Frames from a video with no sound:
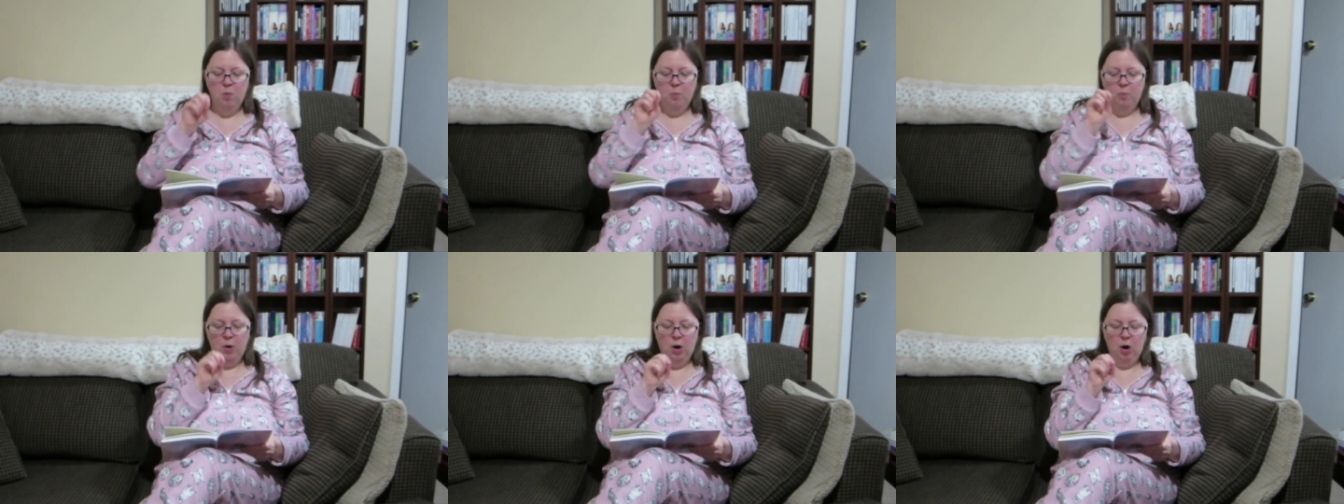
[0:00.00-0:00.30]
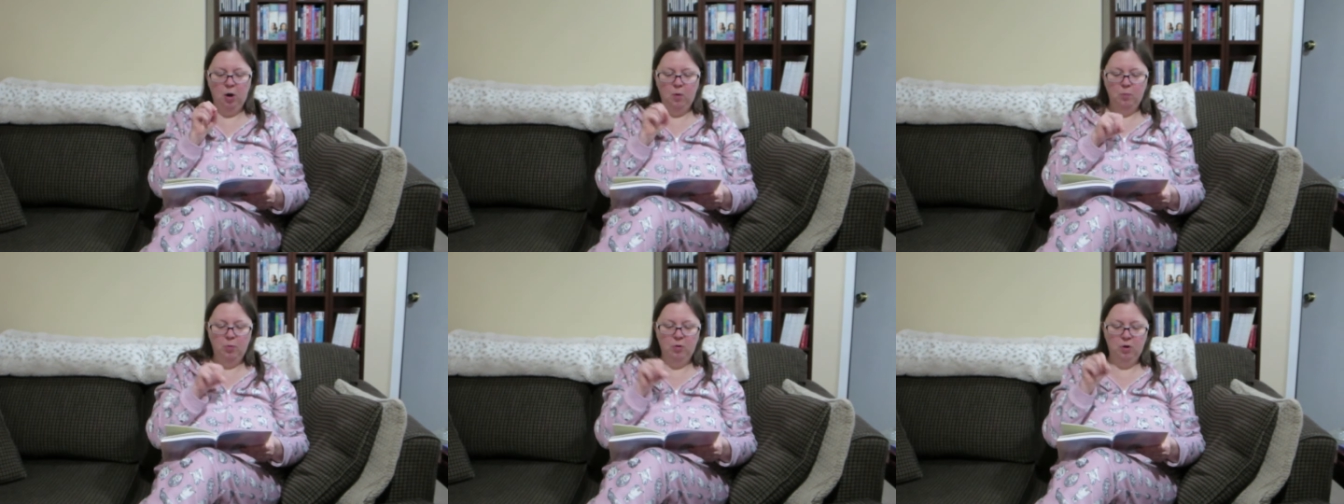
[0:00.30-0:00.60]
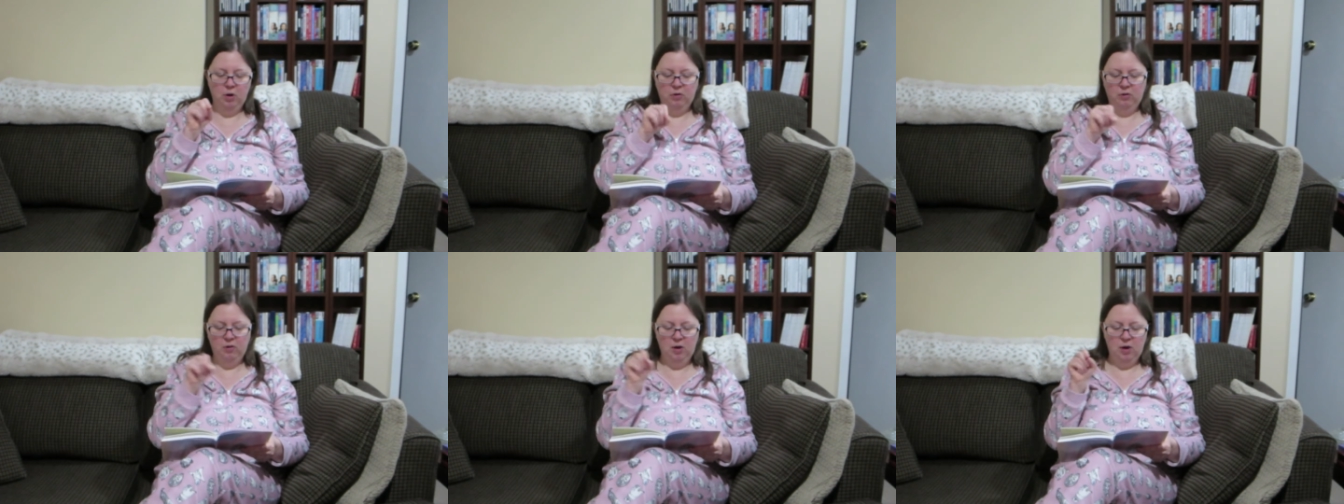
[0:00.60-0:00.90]
part
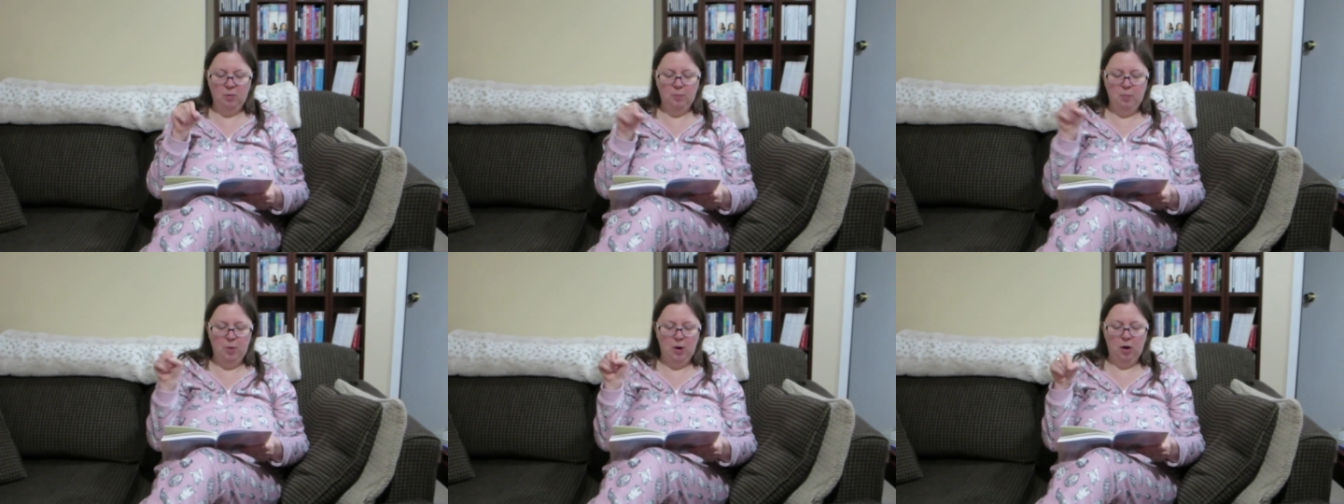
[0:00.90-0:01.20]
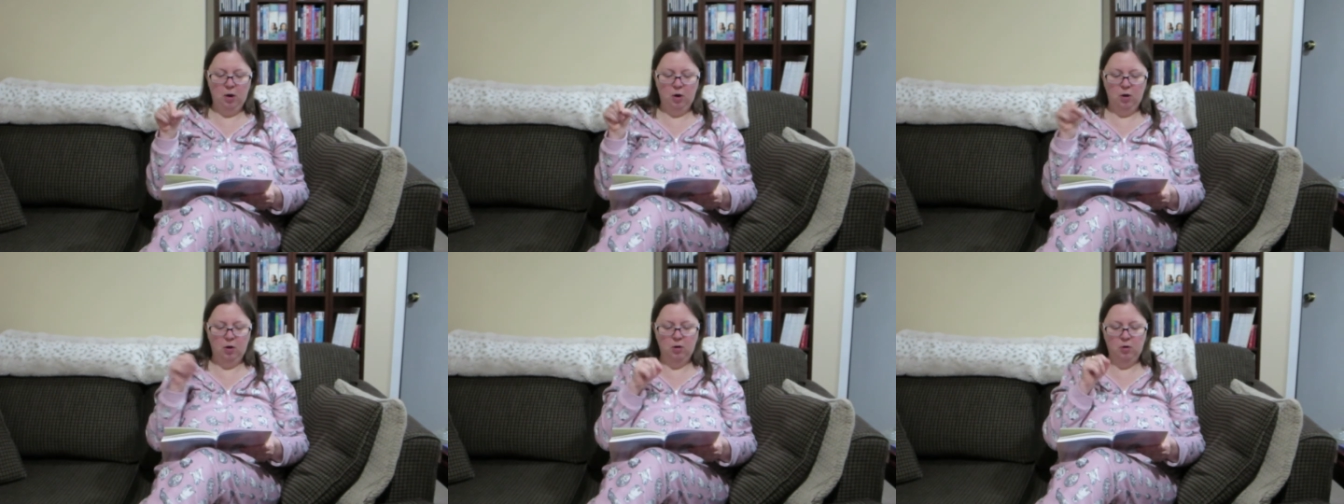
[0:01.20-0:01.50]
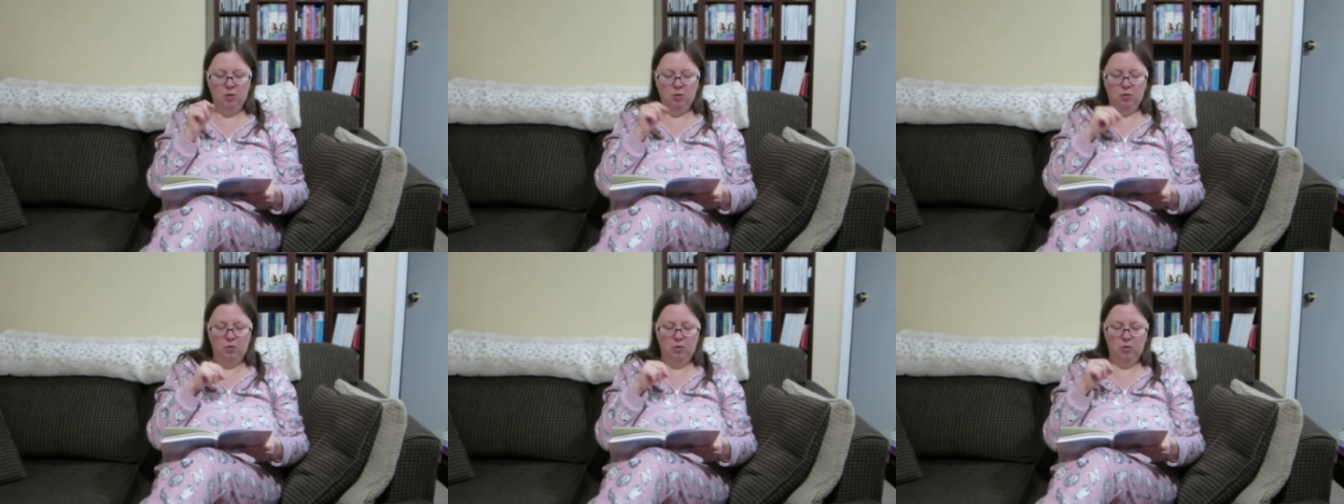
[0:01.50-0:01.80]
printing,
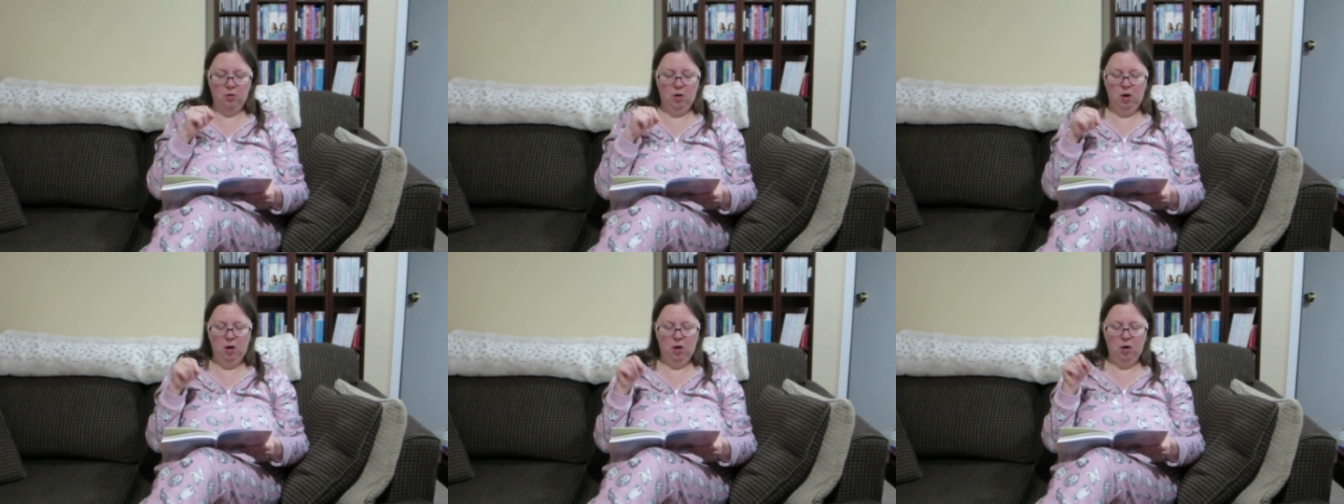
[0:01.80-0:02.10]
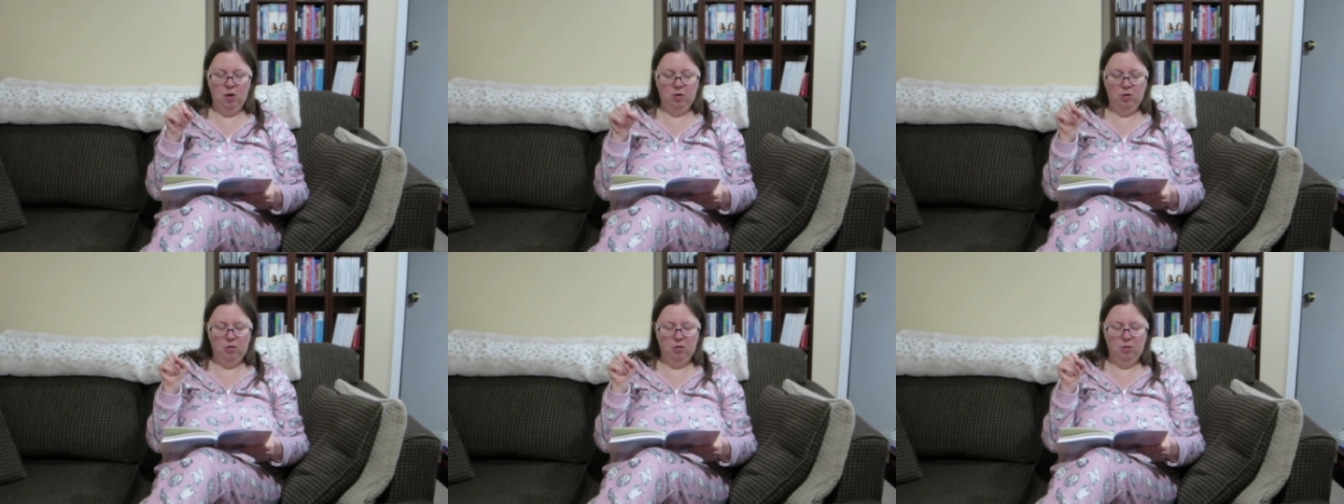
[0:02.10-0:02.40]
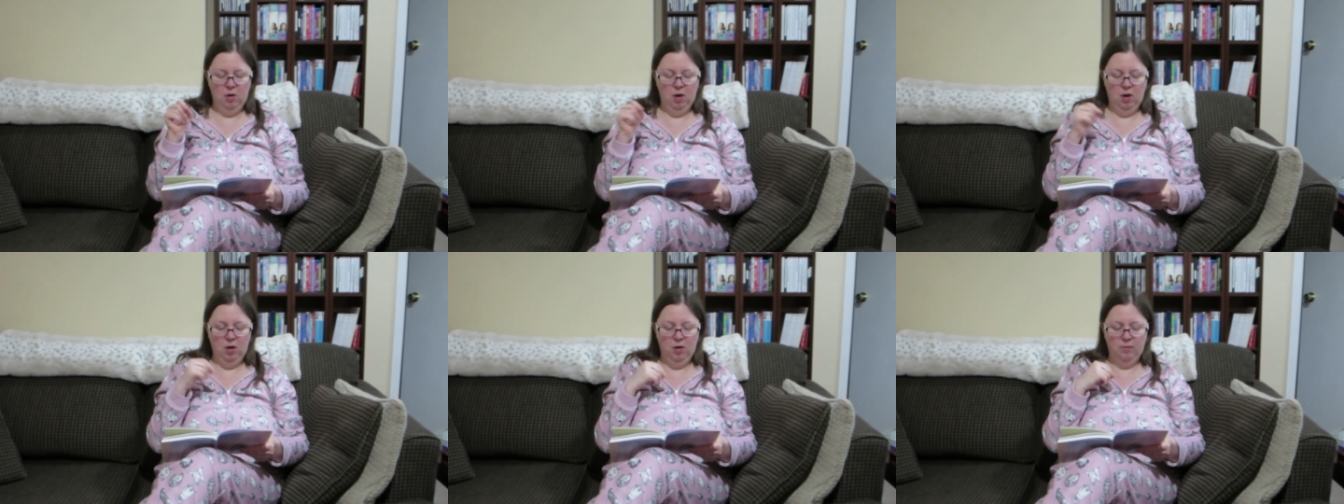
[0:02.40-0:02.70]
part uh,
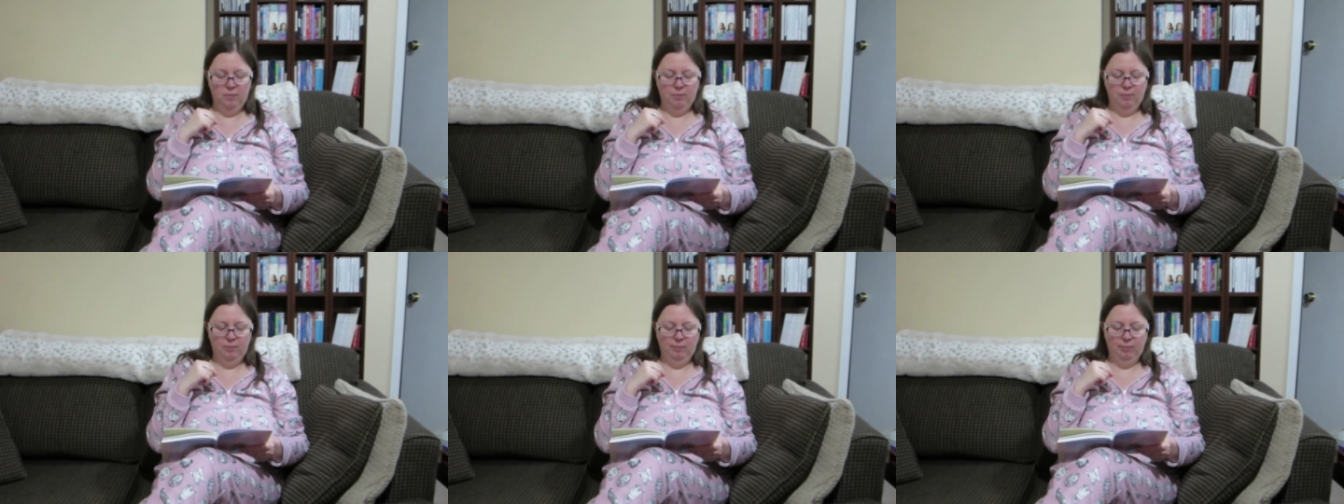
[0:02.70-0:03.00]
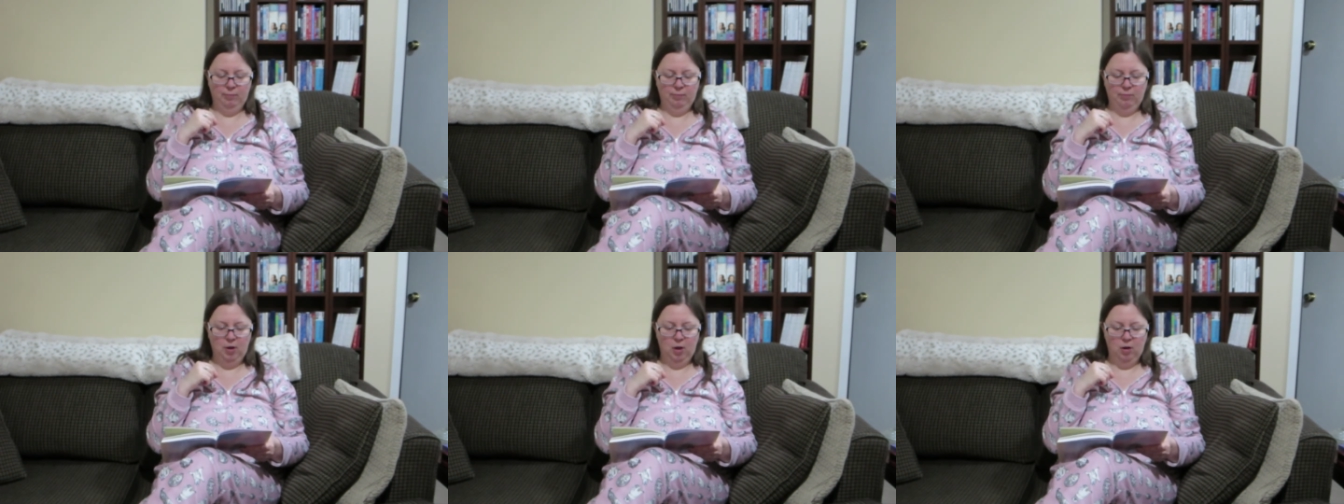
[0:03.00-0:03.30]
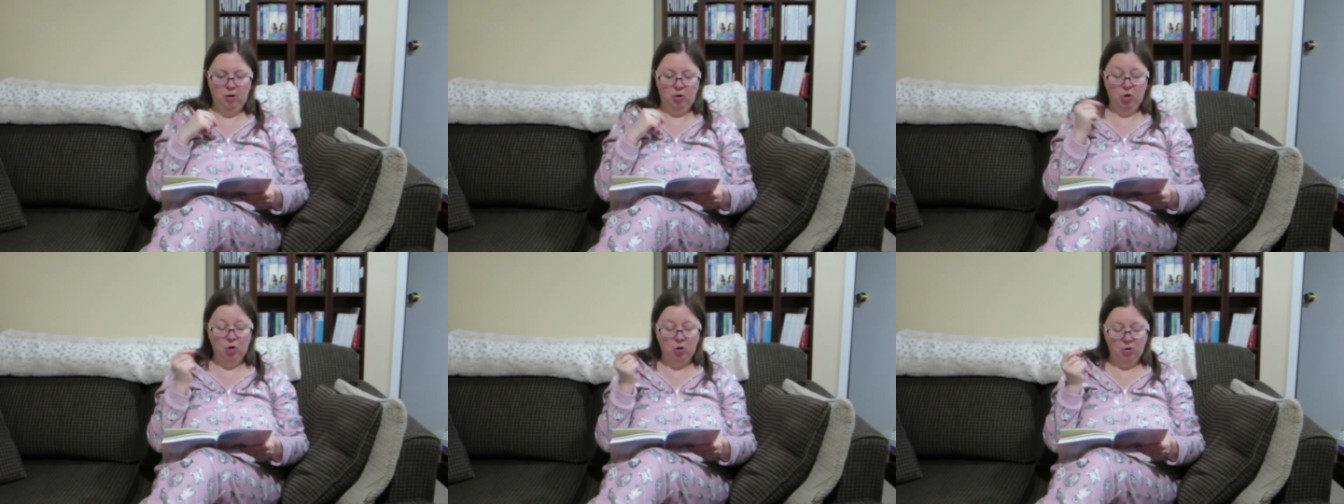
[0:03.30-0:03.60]
um,
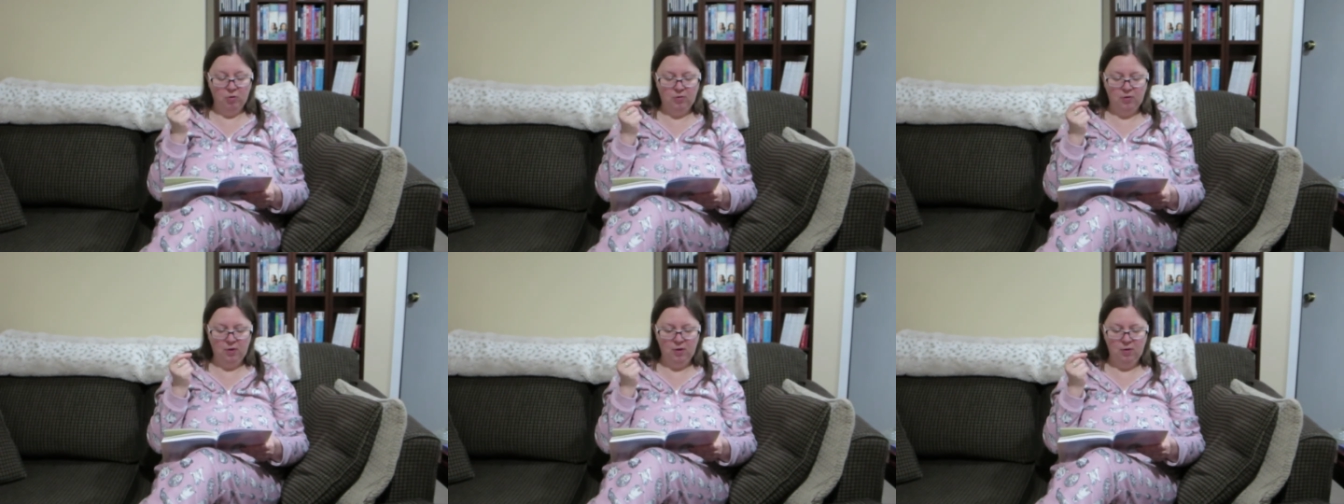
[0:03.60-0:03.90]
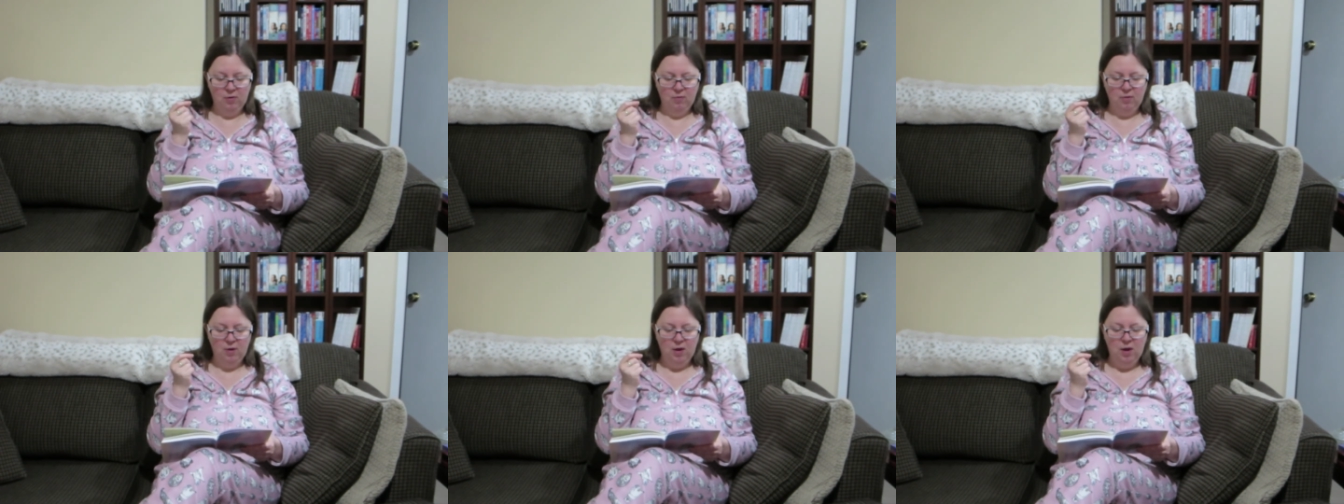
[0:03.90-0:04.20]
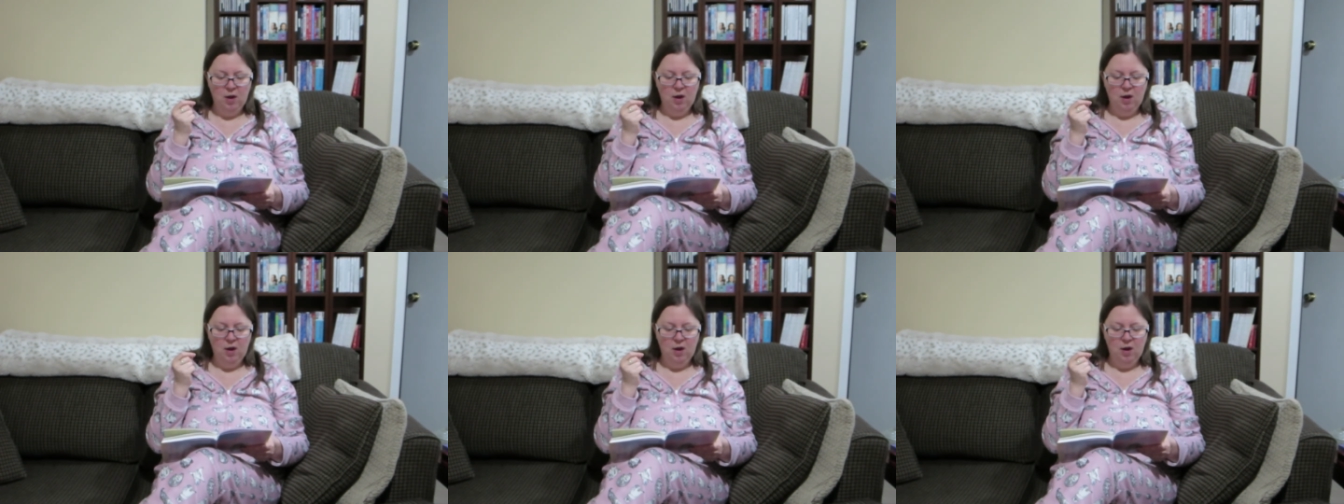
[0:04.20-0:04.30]
cursive.